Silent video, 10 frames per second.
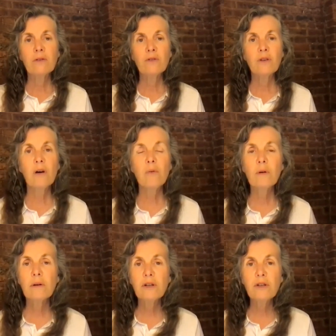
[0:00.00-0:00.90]
So
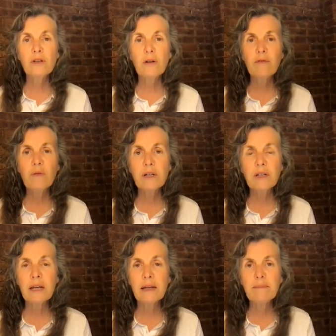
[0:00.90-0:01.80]
we're just so
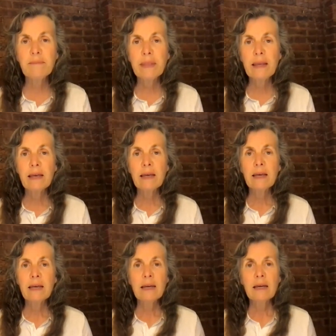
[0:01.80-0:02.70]
fortunate
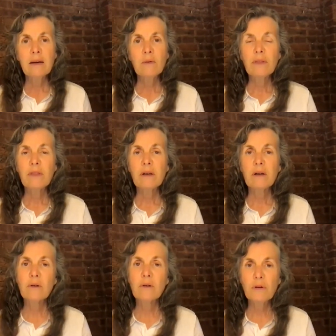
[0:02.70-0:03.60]
with the
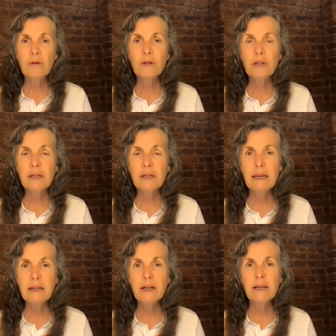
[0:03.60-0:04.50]
Rosicrucian
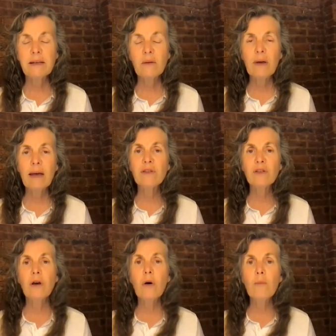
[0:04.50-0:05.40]
teachings that we have
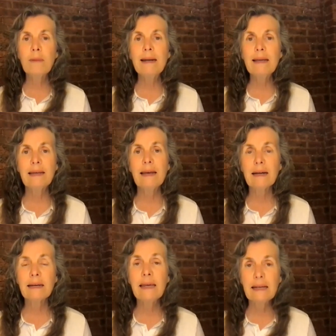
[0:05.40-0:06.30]
so many
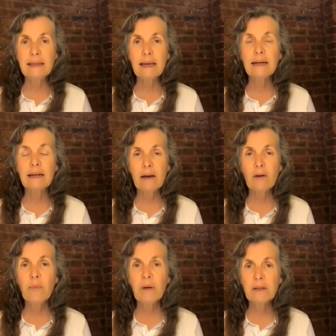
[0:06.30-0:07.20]
techniques that can
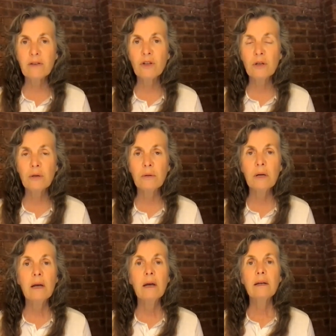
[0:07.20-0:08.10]
help us to
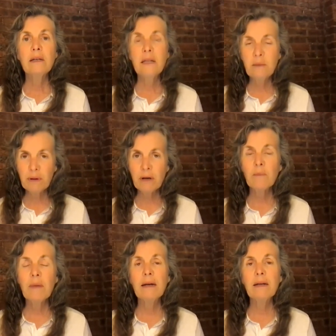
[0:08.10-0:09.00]
deepen
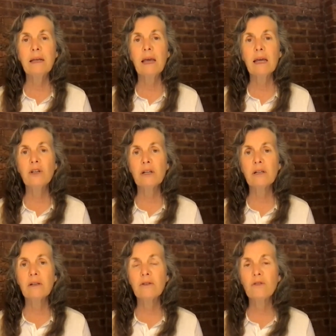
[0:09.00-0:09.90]
our
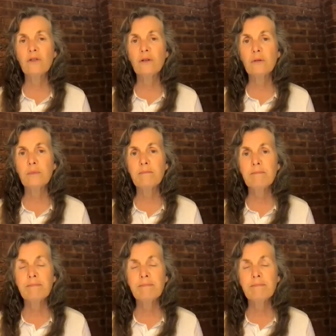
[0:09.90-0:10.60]
meditations, to